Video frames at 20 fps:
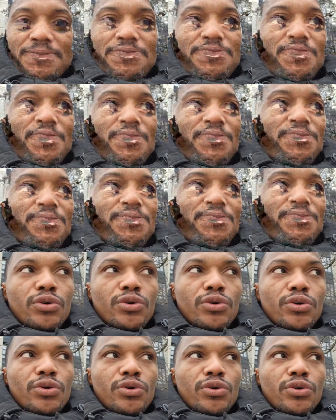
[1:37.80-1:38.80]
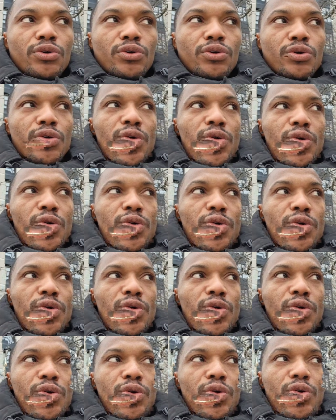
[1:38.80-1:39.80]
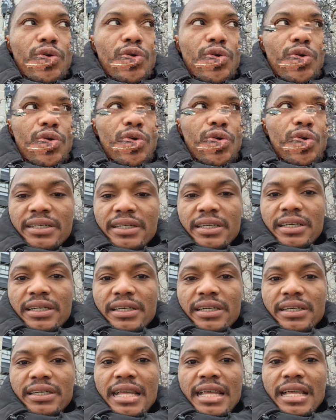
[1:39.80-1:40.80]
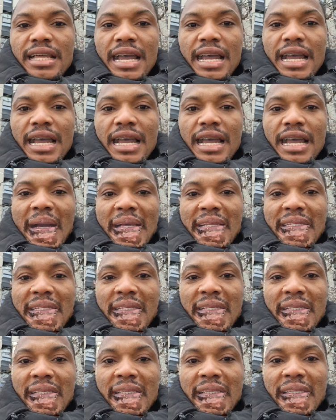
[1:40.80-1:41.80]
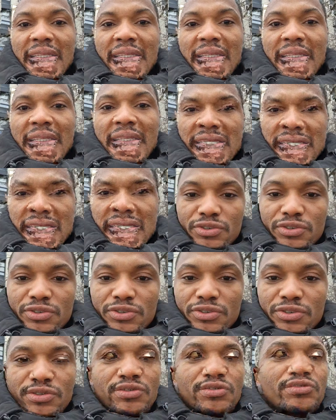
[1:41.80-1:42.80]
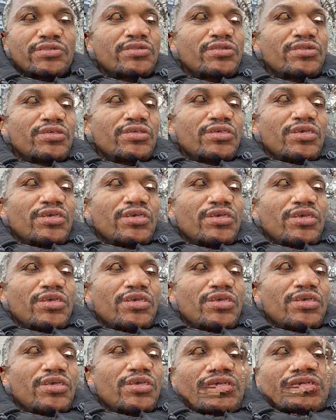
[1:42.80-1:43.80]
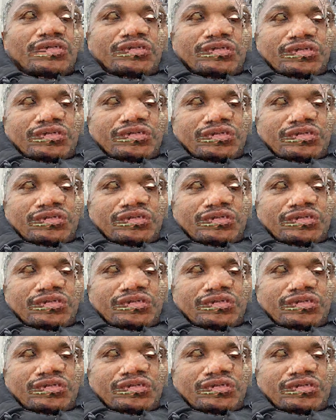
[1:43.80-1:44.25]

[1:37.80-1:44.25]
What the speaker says: So, are skills that you must demonstrate. And